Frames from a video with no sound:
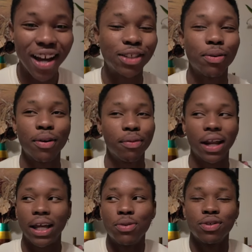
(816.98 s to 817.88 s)
I'm sure he
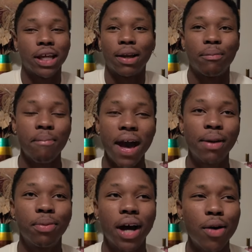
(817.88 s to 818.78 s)
was
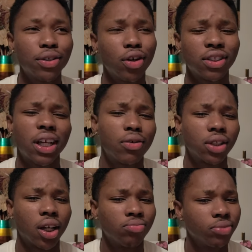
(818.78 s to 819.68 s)
mad, but I was all sad. I
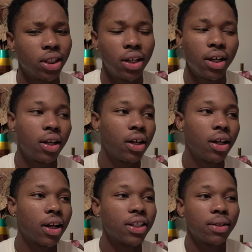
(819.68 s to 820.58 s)
was like,
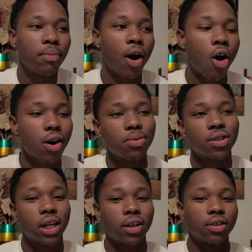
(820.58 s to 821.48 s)
because in my heart, I'm
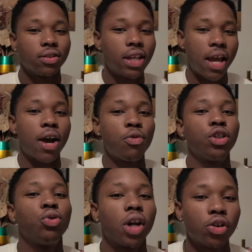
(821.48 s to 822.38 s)
just like, dang, I
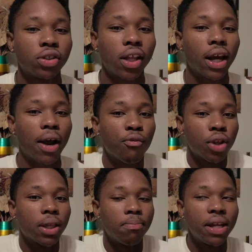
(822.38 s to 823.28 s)
wish you could understand. Like, I
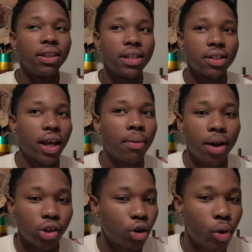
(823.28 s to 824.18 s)
really mean this. Like, I'm
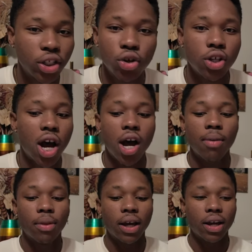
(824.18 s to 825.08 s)
not trying to waste your
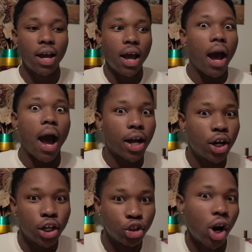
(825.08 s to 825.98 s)
time. Like, I
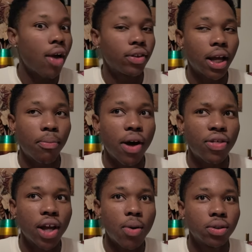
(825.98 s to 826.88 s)
couldn't drive at that. I
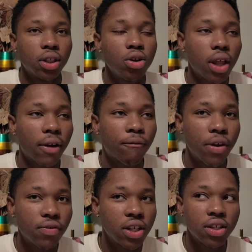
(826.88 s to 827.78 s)
think I was either like
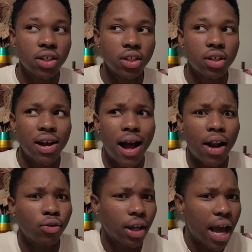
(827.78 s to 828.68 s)
15, 16.
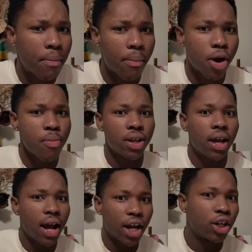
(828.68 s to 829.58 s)
I don't think I had my permit
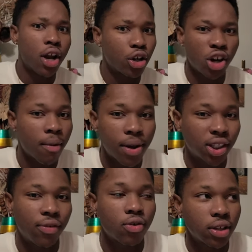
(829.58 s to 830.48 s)
yet. I could not drive
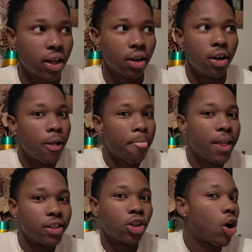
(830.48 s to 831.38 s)
myself. I was like,
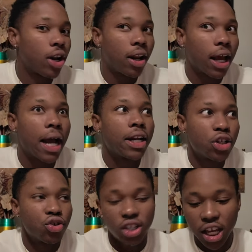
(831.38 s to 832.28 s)
sorry, Dad. Like, I
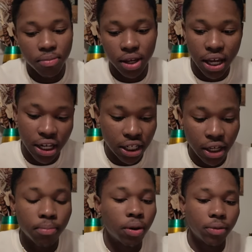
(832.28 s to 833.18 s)
need you to take me. And he did.